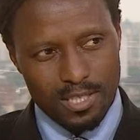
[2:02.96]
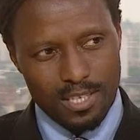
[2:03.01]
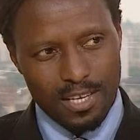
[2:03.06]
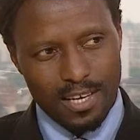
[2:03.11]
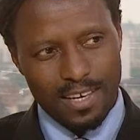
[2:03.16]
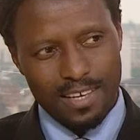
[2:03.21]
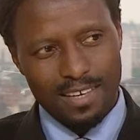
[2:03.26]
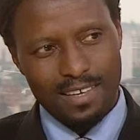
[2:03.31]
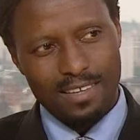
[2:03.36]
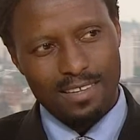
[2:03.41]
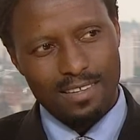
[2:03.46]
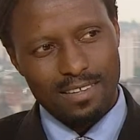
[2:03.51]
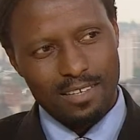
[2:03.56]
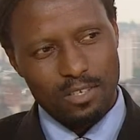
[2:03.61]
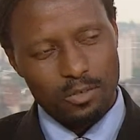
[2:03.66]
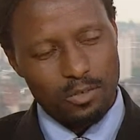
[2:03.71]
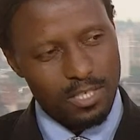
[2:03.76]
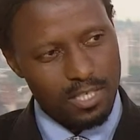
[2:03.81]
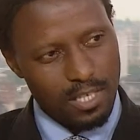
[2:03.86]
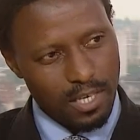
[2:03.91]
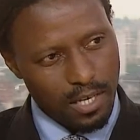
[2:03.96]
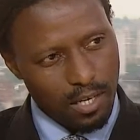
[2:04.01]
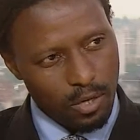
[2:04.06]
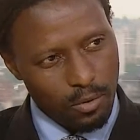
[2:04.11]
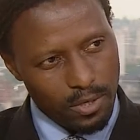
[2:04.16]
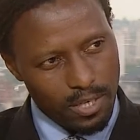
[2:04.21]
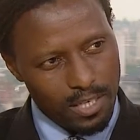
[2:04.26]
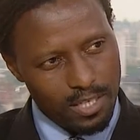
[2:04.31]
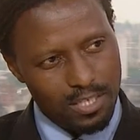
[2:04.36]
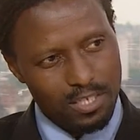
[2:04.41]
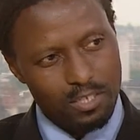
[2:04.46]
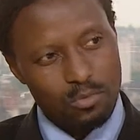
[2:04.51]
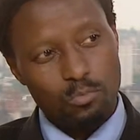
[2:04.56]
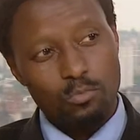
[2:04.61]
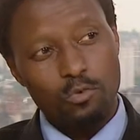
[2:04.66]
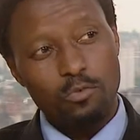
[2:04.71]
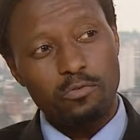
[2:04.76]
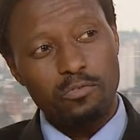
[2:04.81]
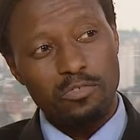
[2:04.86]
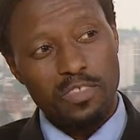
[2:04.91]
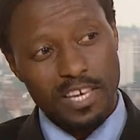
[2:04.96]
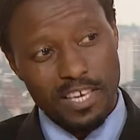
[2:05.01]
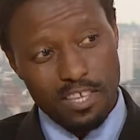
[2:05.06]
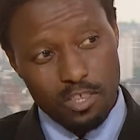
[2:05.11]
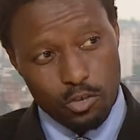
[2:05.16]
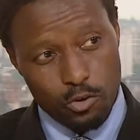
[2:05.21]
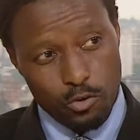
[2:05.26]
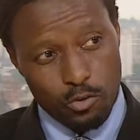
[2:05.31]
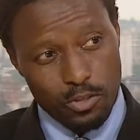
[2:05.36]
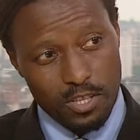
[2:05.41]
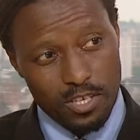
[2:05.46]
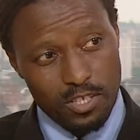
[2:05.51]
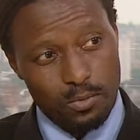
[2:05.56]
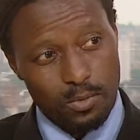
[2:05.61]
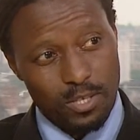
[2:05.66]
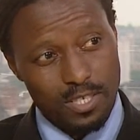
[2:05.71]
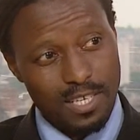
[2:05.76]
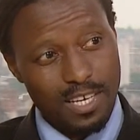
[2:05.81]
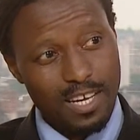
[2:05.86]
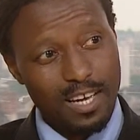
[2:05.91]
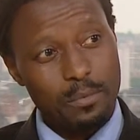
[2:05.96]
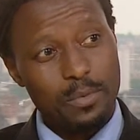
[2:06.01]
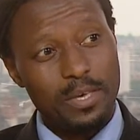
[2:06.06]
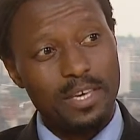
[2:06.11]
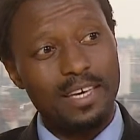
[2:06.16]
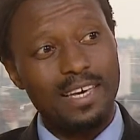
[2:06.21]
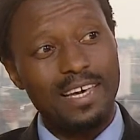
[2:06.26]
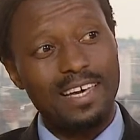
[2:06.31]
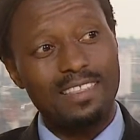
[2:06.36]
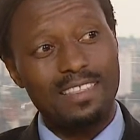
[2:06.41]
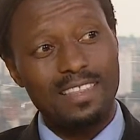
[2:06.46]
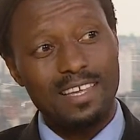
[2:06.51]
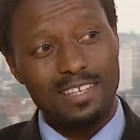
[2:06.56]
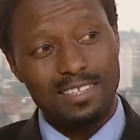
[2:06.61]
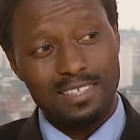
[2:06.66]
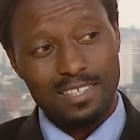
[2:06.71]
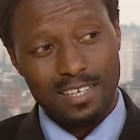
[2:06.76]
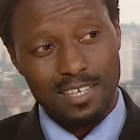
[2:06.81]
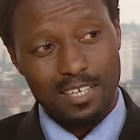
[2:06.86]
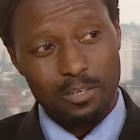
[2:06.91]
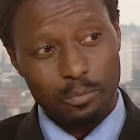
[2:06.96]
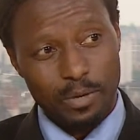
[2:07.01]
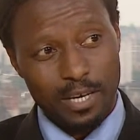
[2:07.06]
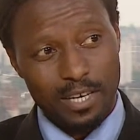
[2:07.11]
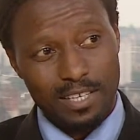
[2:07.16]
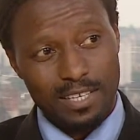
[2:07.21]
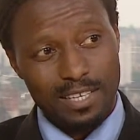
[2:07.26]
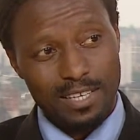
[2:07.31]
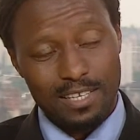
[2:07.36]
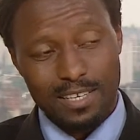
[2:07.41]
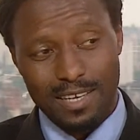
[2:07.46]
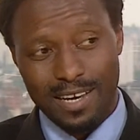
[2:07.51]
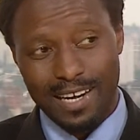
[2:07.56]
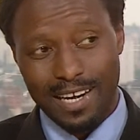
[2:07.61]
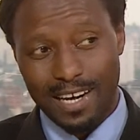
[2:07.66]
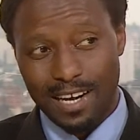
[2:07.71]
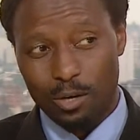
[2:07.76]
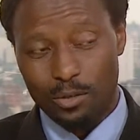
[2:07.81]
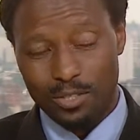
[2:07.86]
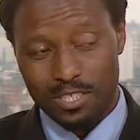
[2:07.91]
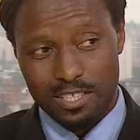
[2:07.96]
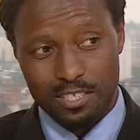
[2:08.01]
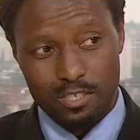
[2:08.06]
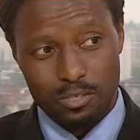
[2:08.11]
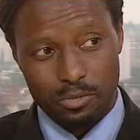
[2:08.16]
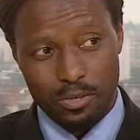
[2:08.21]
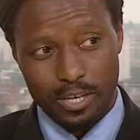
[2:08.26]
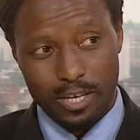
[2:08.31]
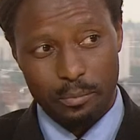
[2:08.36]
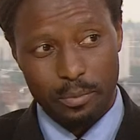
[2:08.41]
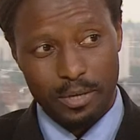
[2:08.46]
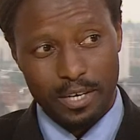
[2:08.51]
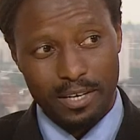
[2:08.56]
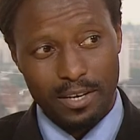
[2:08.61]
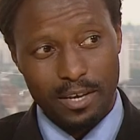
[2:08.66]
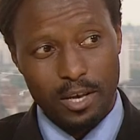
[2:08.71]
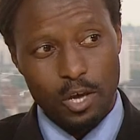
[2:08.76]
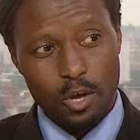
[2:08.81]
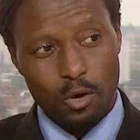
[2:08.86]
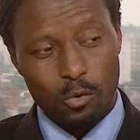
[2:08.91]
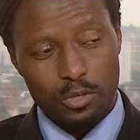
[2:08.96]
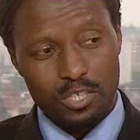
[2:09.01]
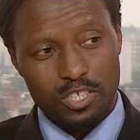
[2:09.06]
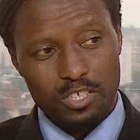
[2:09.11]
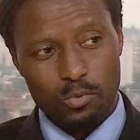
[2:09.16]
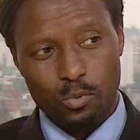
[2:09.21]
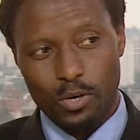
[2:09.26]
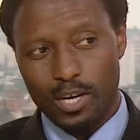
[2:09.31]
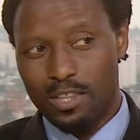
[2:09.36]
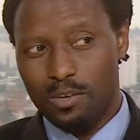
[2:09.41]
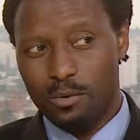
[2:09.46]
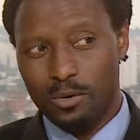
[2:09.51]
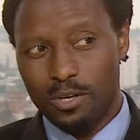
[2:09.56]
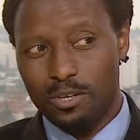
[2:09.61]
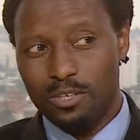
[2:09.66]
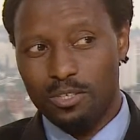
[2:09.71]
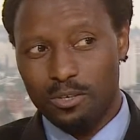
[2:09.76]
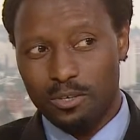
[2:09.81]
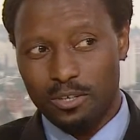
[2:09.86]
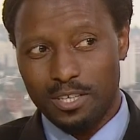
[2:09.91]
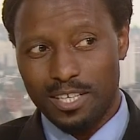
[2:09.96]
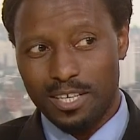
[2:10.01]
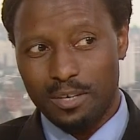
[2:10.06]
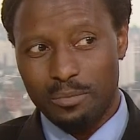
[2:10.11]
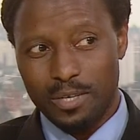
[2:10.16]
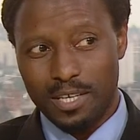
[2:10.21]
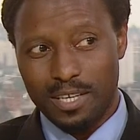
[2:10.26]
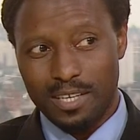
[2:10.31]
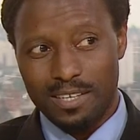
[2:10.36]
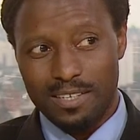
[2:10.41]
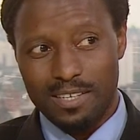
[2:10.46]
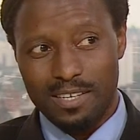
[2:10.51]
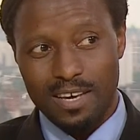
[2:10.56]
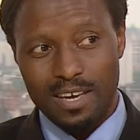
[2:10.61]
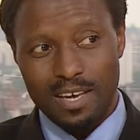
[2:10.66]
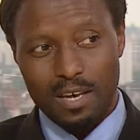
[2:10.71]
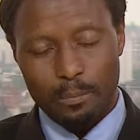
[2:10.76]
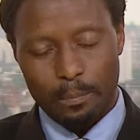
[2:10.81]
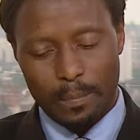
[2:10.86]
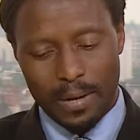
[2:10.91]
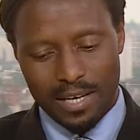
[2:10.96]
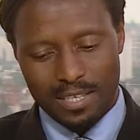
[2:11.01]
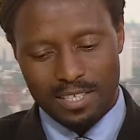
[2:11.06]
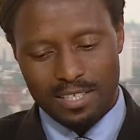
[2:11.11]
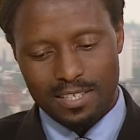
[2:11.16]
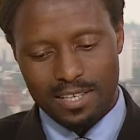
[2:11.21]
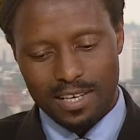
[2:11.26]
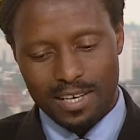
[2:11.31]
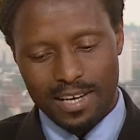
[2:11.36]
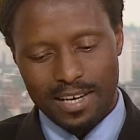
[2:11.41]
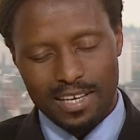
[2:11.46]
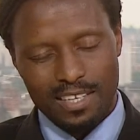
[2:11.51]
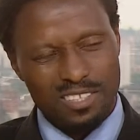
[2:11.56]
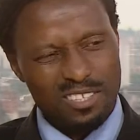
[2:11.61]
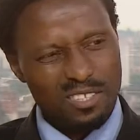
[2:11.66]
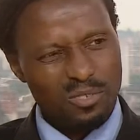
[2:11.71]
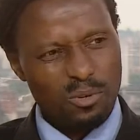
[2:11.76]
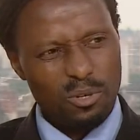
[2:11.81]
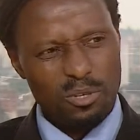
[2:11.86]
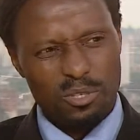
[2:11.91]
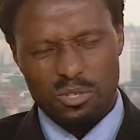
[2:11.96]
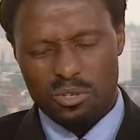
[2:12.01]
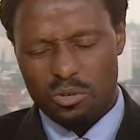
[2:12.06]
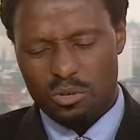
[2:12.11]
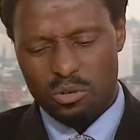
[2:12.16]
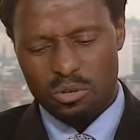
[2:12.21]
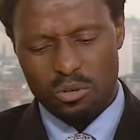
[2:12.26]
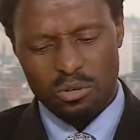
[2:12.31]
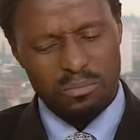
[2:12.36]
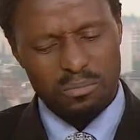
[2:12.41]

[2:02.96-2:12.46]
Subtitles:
like it was a calculated move. They knew this was coming, and they deliberately allowed it to happen, which is why they were not condemning it. But it is also